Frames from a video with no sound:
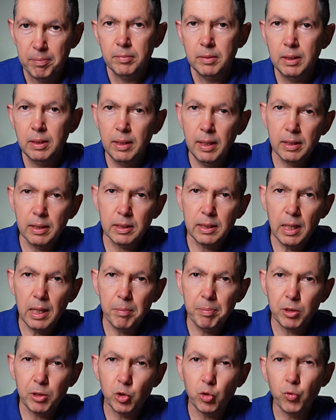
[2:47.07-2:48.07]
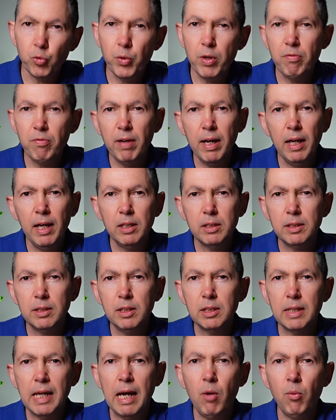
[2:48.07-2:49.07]
The next step is to revise this
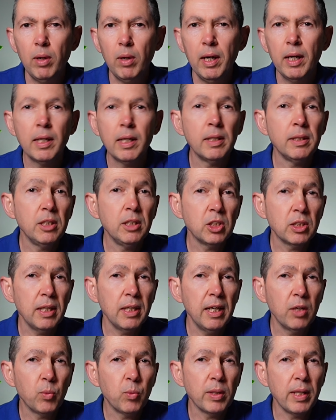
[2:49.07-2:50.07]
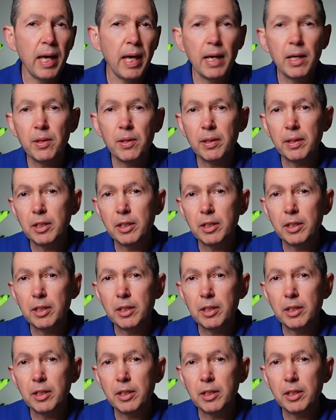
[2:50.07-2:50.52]
outline and decide whether anything